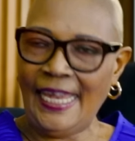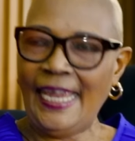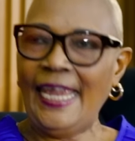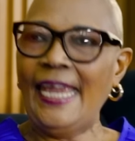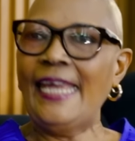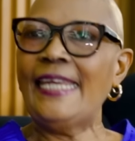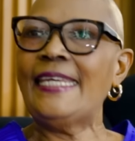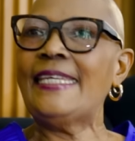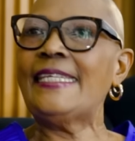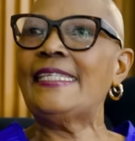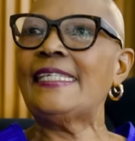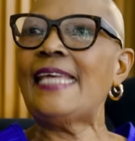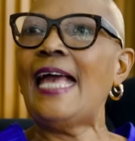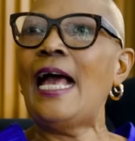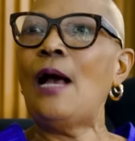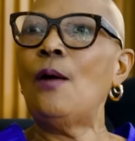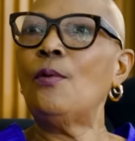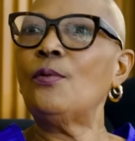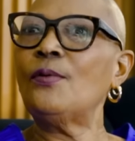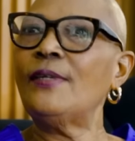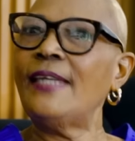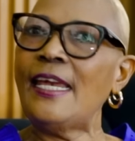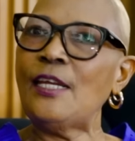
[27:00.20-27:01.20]
And I
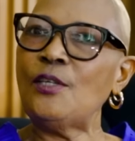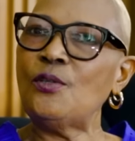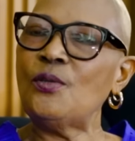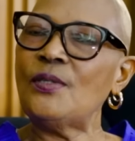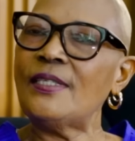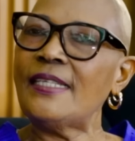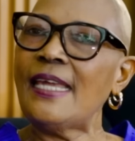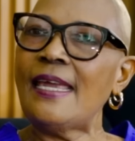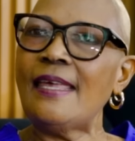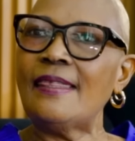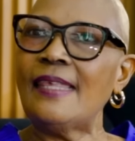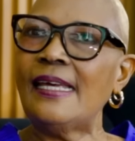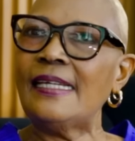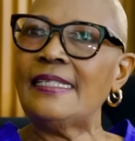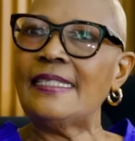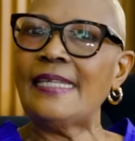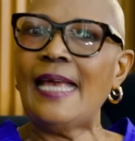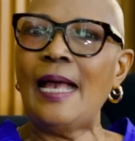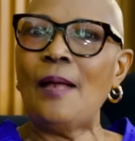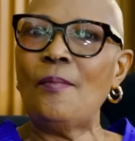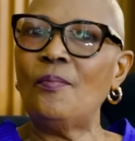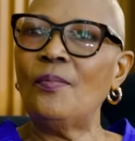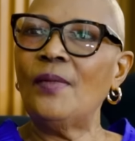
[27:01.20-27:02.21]
would like to say that
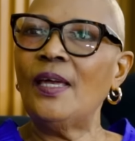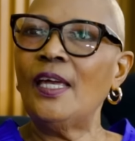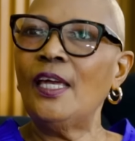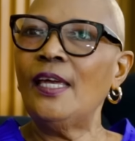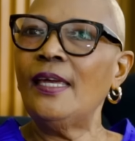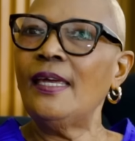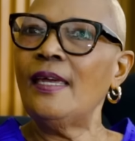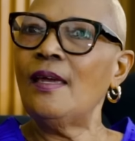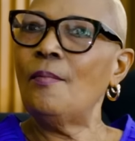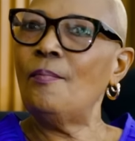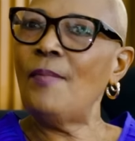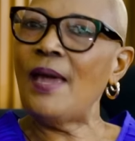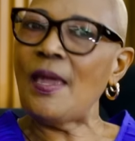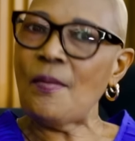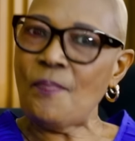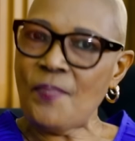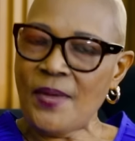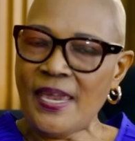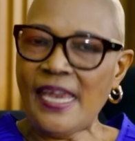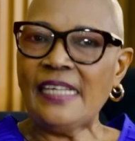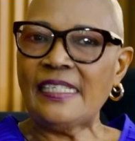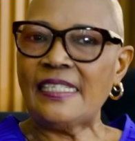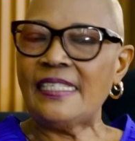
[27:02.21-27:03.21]
my
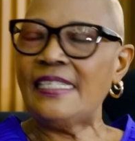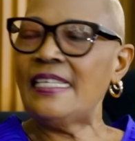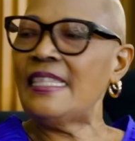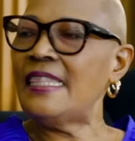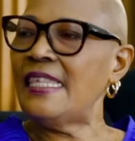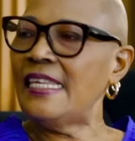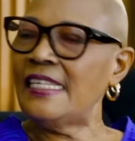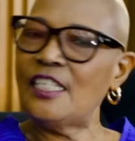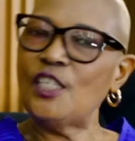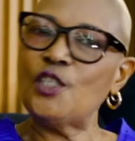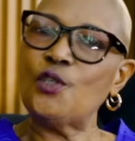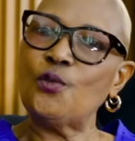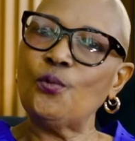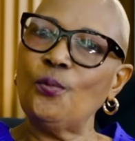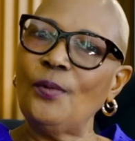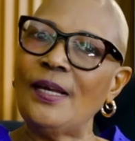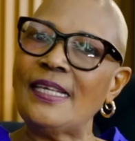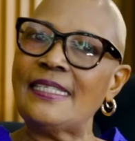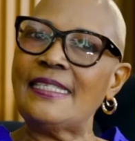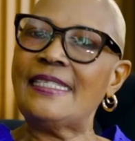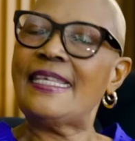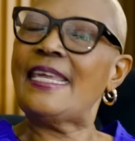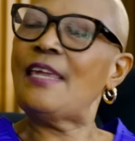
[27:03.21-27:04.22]
PhD thesis
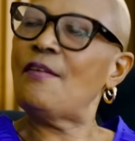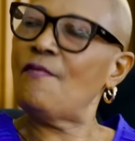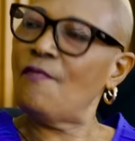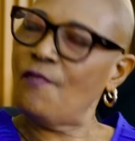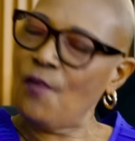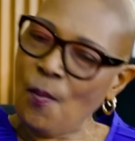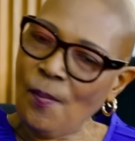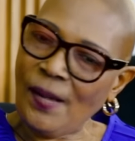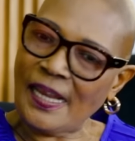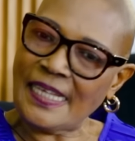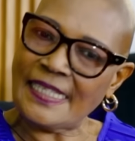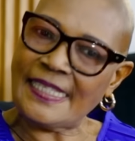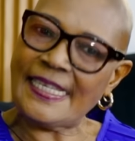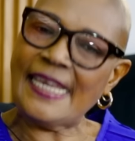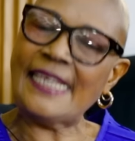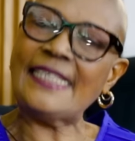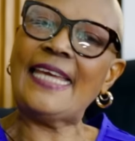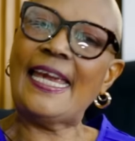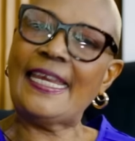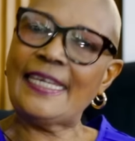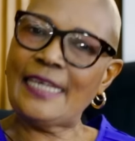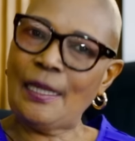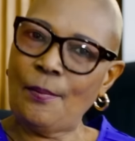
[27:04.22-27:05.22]
was the informal
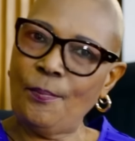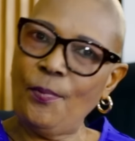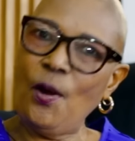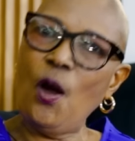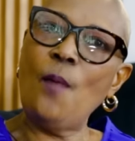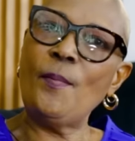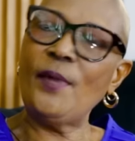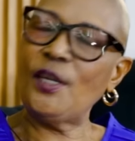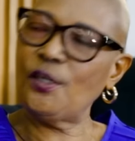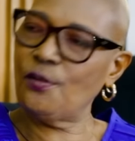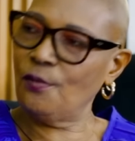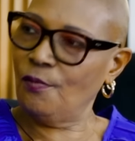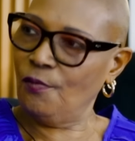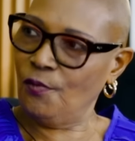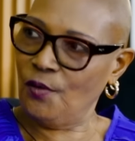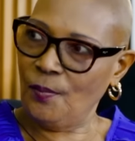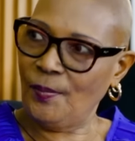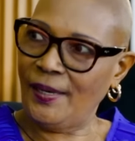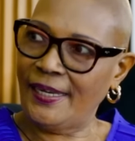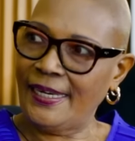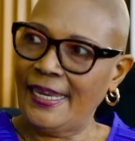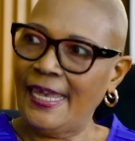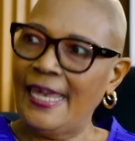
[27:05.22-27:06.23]
sector and the empowerment of
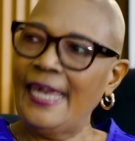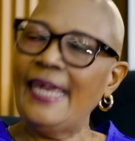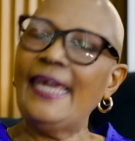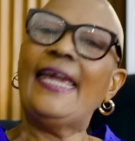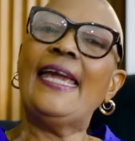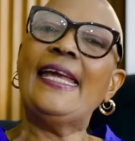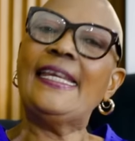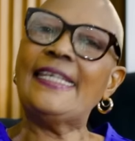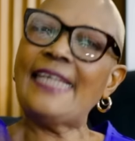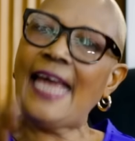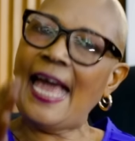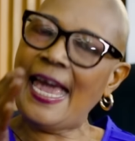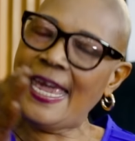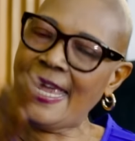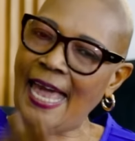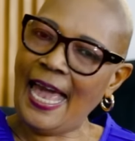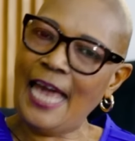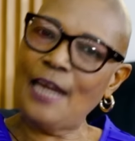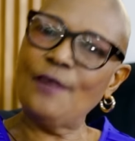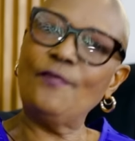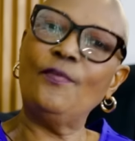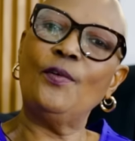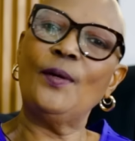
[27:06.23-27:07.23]
women. And I
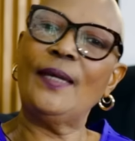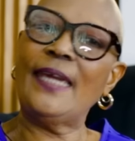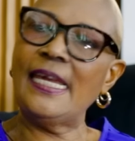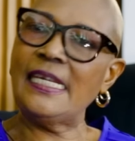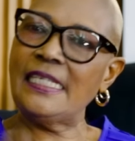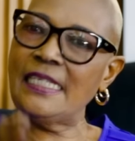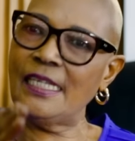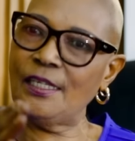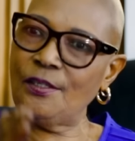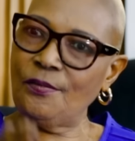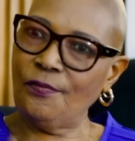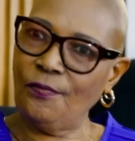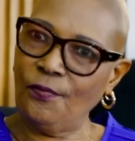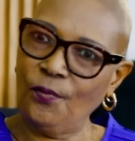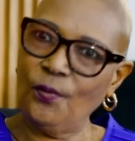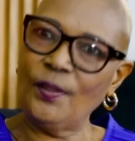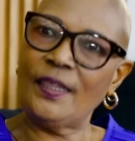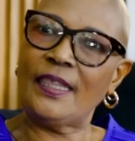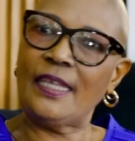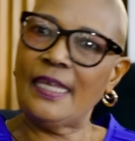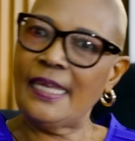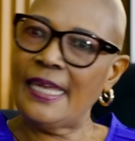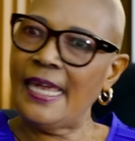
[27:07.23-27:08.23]
advocated
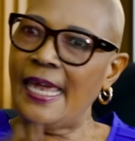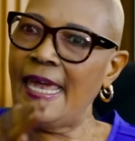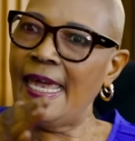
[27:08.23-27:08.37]
for the